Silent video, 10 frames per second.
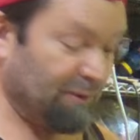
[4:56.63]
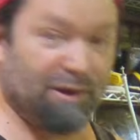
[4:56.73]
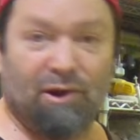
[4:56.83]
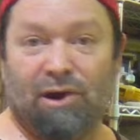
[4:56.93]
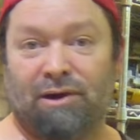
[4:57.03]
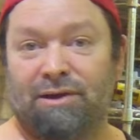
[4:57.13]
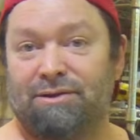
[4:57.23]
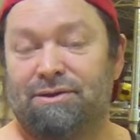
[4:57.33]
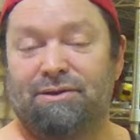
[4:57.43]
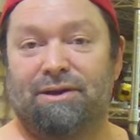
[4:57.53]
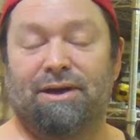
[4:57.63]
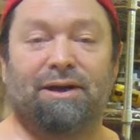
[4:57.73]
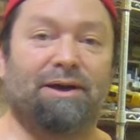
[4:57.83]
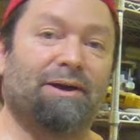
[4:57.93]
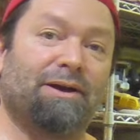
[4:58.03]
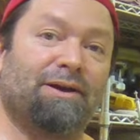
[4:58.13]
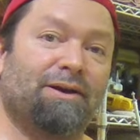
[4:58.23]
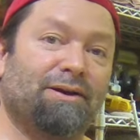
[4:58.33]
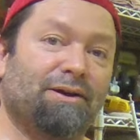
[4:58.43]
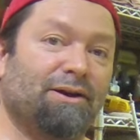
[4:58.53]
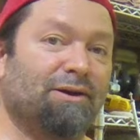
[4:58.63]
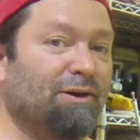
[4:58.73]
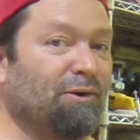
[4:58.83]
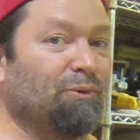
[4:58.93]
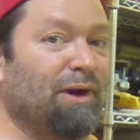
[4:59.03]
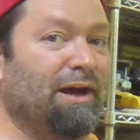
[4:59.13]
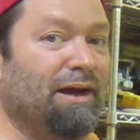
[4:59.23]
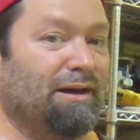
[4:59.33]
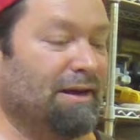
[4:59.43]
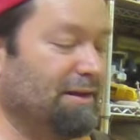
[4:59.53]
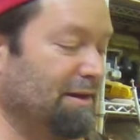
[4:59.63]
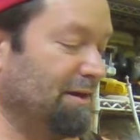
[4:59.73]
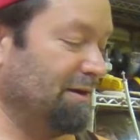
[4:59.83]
darkness, go red and then